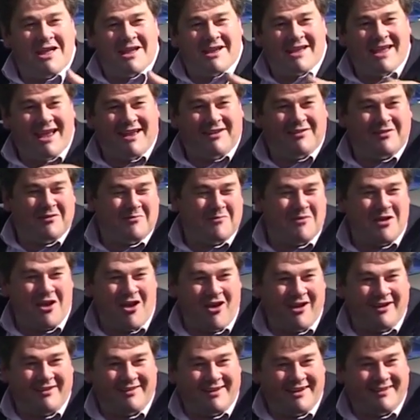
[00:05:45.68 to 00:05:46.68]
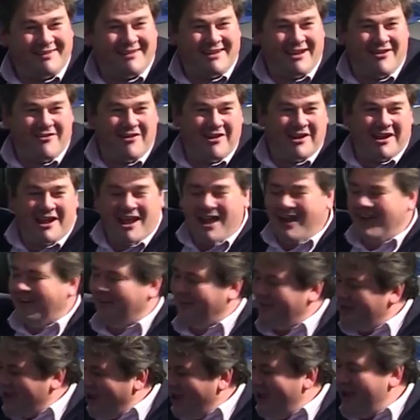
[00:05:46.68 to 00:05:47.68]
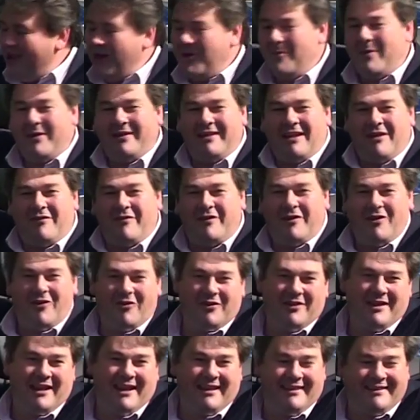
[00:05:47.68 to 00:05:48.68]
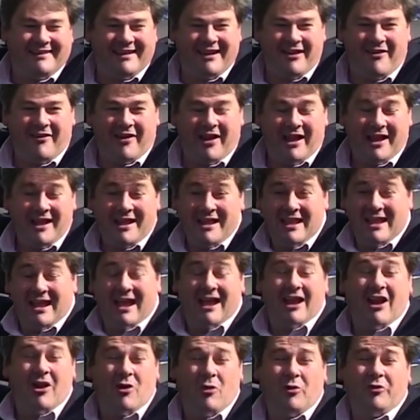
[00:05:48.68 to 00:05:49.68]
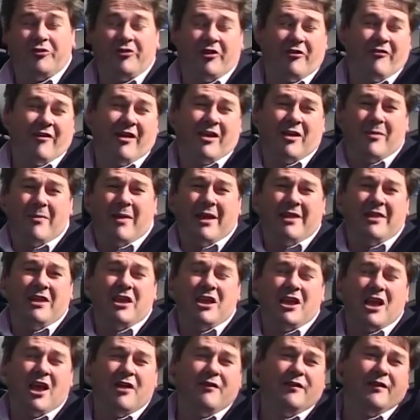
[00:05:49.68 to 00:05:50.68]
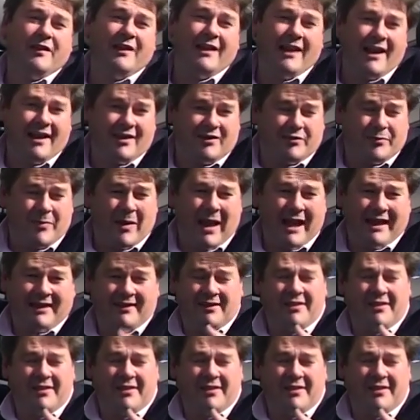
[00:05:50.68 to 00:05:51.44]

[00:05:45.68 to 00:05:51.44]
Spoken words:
Get some nice exterior colours and go a little bit different on the interior. And I'd also recommend that you go for the Luxe Pack.